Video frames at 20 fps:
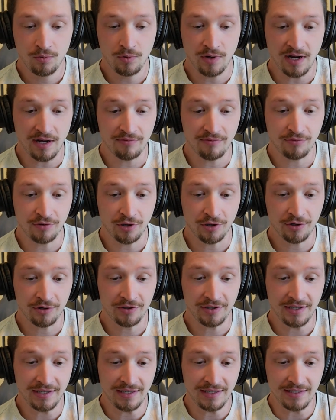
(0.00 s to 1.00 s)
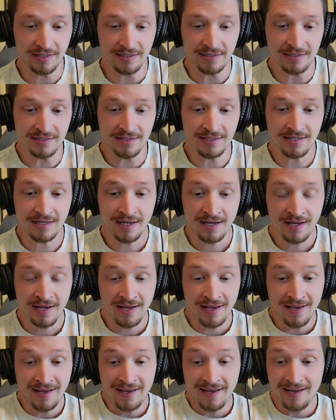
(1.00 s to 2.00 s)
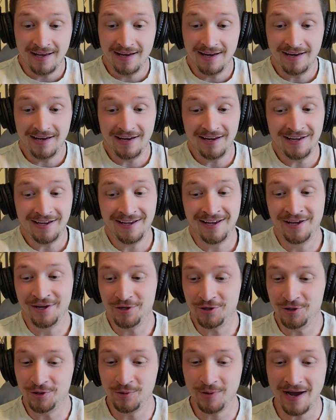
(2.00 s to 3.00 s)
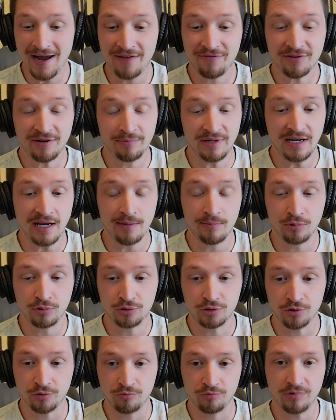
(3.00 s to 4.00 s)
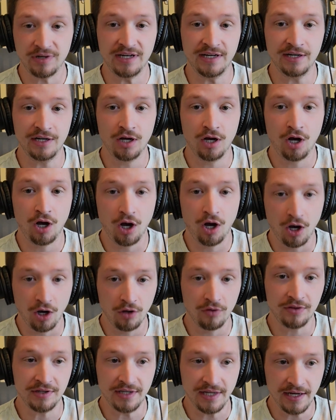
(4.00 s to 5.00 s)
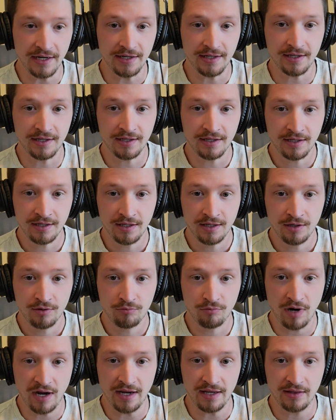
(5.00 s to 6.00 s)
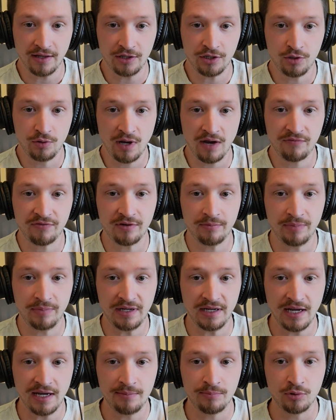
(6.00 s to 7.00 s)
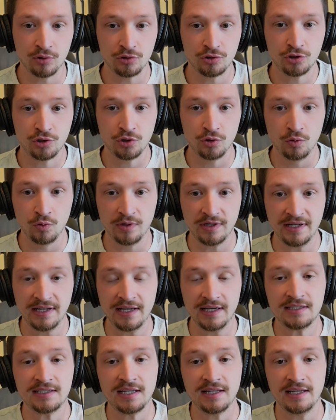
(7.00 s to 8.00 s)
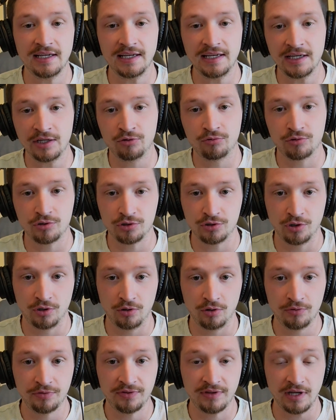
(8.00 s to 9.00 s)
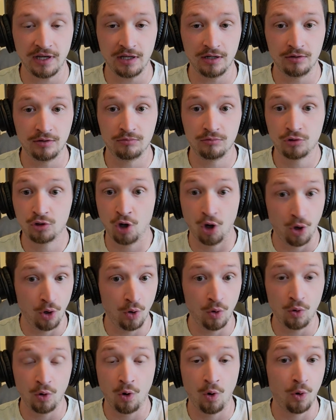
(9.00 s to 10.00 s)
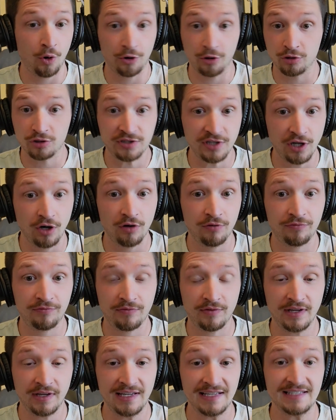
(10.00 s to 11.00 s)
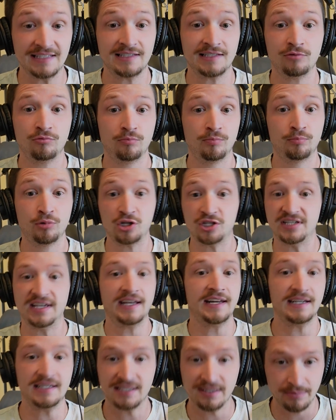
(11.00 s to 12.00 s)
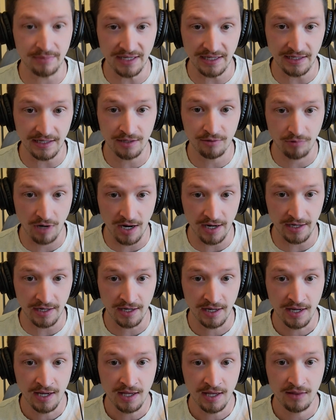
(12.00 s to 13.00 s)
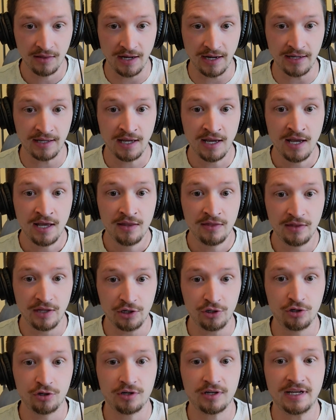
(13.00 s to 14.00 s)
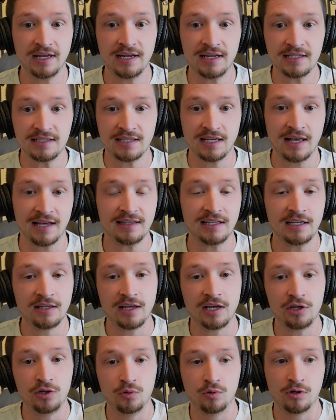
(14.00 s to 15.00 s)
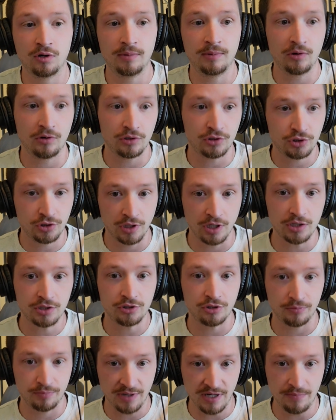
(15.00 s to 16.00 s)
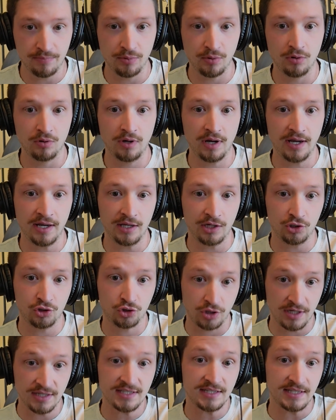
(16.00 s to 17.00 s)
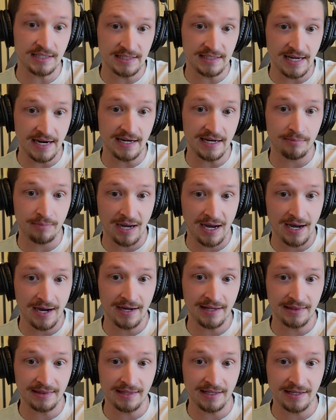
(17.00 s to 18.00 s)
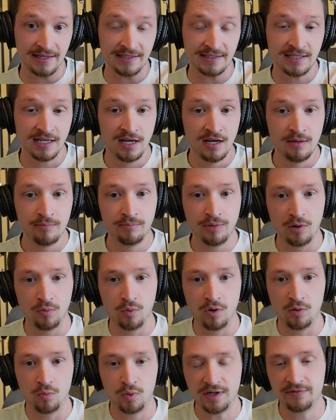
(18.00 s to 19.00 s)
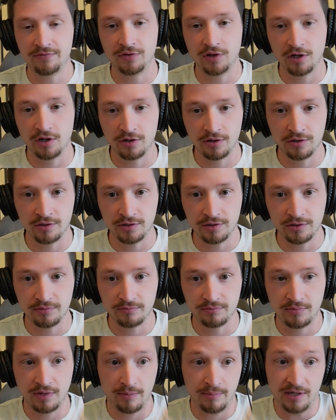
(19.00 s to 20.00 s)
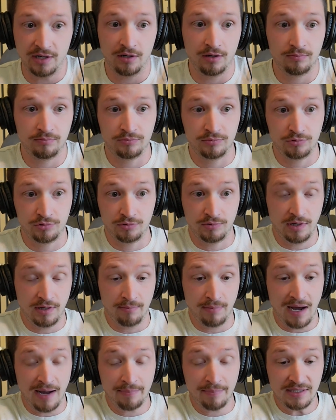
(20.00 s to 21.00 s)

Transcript: what I've learned is you have to be able to read all the data, right? Like you have to be able to get to the end result that Cole or yourself is presenting to me, right? Like that you're getting, at the end of the day, you want to be able to trust your people and trust the data behind things. But what we've learned, in my